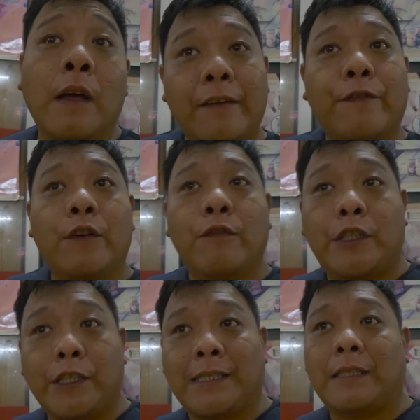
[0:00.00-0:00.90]
Another food
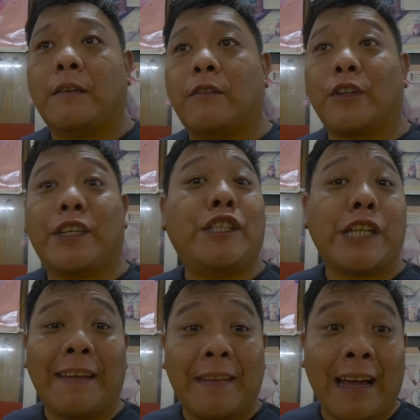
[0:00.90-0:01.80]
which is roti
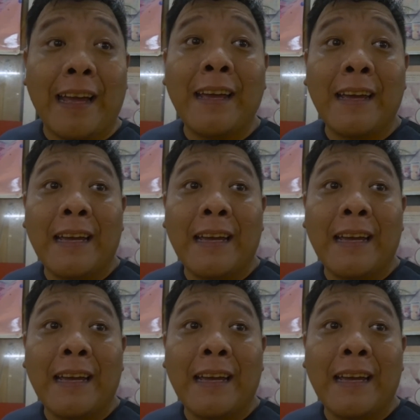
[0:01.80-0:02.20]
canai